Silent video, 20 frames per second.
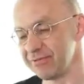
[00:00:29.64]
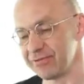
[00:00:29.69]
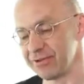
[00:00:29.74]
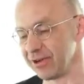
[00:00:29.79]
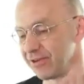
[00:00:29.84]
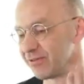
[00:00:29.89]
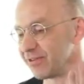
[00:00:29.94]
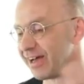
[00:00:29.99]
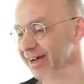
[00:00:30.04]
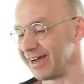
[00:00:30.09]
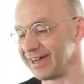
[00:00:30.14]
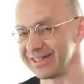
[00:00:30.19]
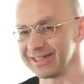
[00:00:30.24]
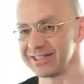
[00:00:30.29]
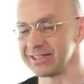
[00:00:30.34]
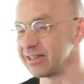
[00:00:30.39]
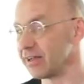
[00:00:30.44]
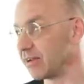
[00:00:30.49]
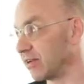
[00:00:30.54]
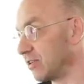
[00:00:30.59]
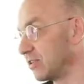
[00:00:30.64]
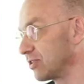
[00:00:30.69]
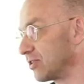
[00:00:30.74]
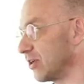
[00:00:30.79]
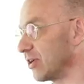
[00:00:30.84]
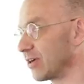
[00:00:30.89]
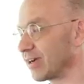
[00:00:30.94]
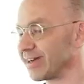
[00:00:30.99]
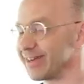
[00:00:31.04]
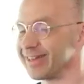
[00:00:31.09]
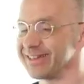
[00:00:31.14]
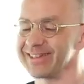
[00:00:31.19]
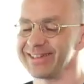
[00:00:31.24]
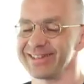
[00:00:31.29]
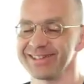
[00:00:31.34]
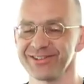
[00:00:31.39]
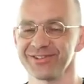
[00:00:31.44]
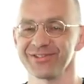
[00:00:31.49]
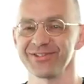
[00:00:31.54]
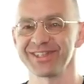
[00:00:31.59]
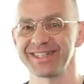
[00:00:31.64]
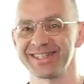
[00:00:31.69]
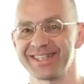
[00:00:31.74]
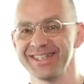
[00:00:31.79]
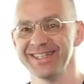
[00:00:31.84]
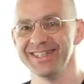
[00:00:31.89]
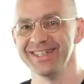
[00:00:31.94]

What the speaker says: They're full of lines, and they're in a circle and these sort of things.